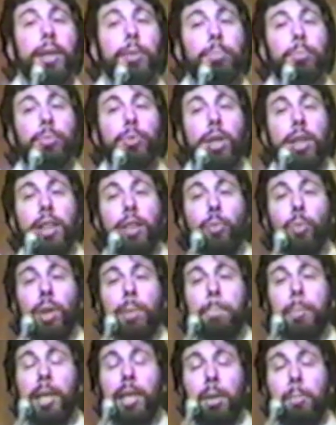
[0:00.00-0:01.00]
then
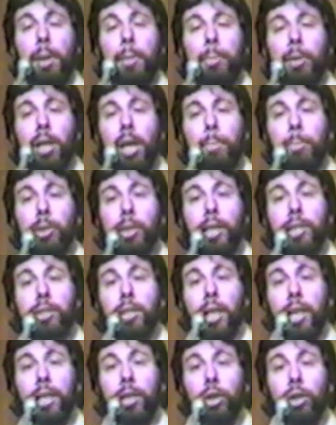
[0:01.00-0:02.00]
we'd pick them up a couple days
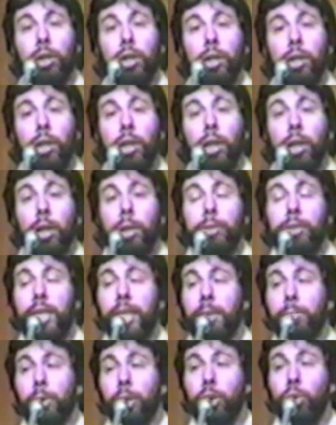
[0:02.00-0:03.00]
later,
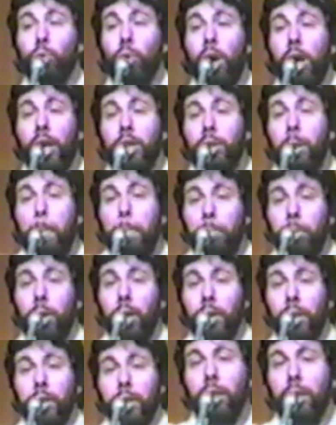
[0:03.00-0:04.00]
take them to the garage,
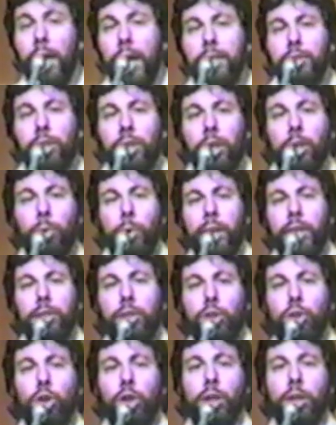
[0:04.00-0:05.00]
plug last integrated
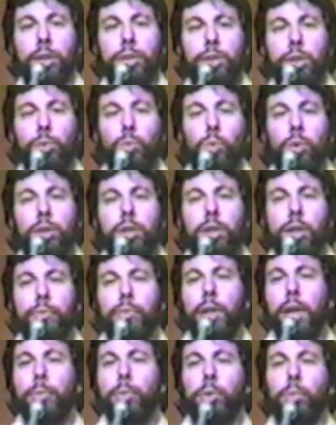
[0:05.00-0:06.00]
circuits, and Steve
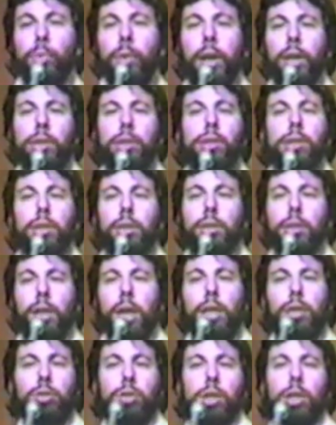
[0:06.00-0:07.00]
and I would race, and
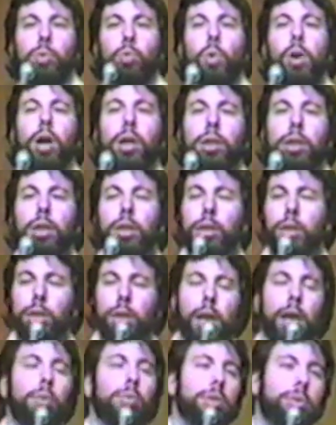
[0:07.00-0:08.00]
I usually won.
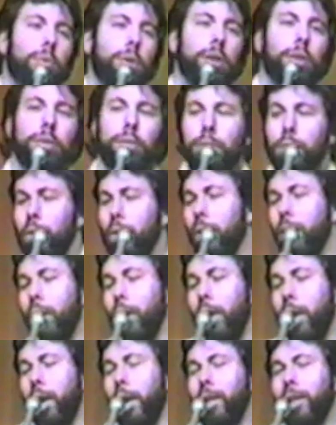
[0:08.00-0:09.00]
I always won.
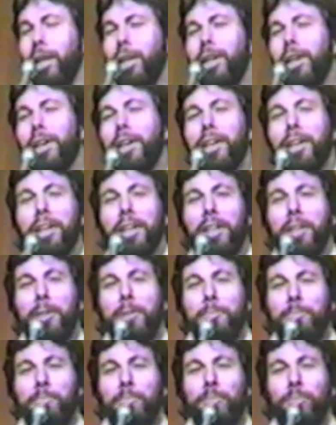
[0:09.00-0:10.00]
And then,
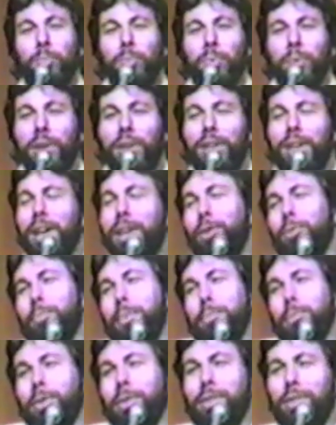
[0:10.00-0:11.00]
I don't know how you
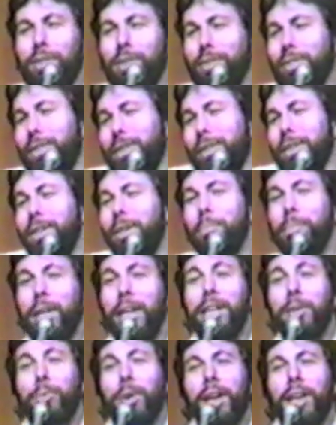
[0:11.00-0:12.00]
remember these things. But
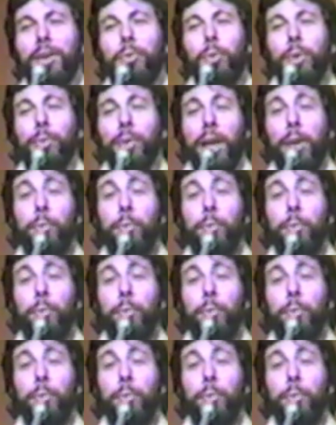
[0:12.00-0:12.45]
anyway, we